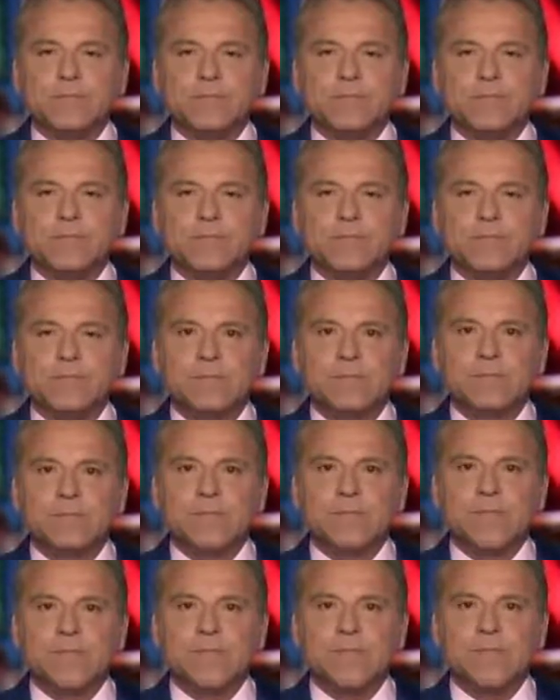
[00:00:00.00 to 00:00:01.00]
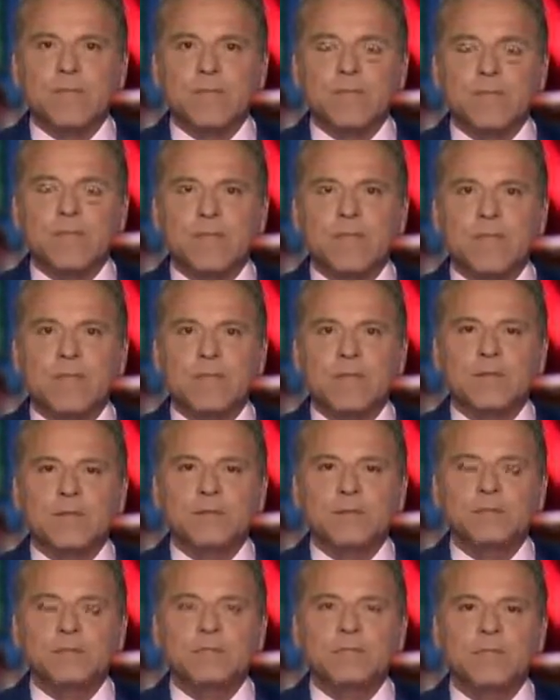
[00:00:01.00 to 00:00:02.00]

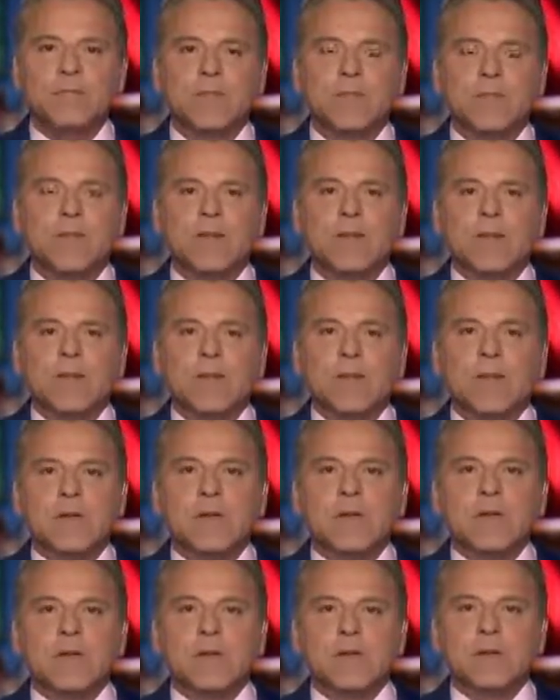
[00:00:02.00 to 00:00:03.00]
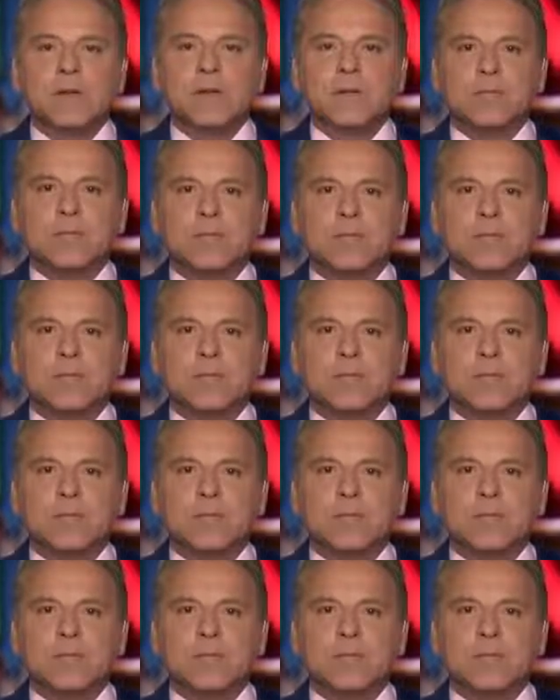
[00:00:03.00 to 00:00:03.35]
No words are spoken by the person on screen.